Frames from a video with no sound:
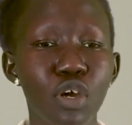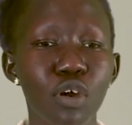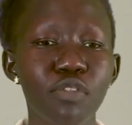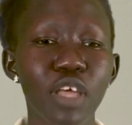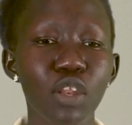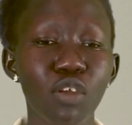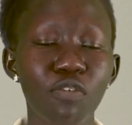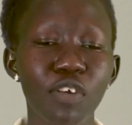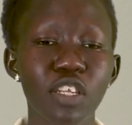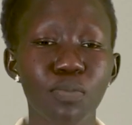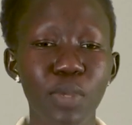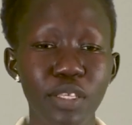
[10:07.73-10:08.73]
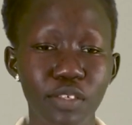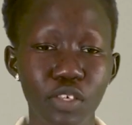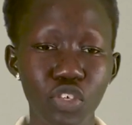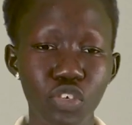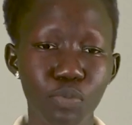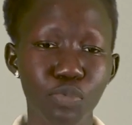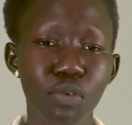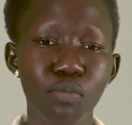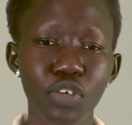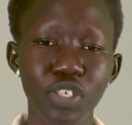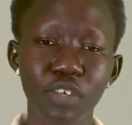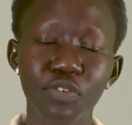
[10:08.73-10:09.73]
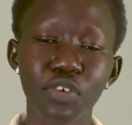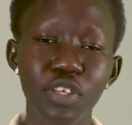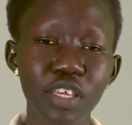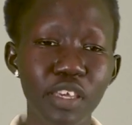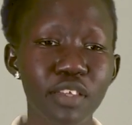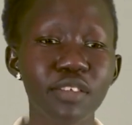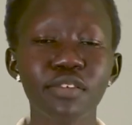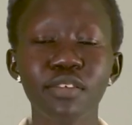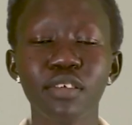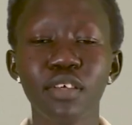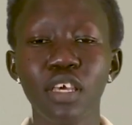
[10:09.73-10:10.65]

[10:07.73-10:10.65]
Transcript: of the low fat message promoted for decades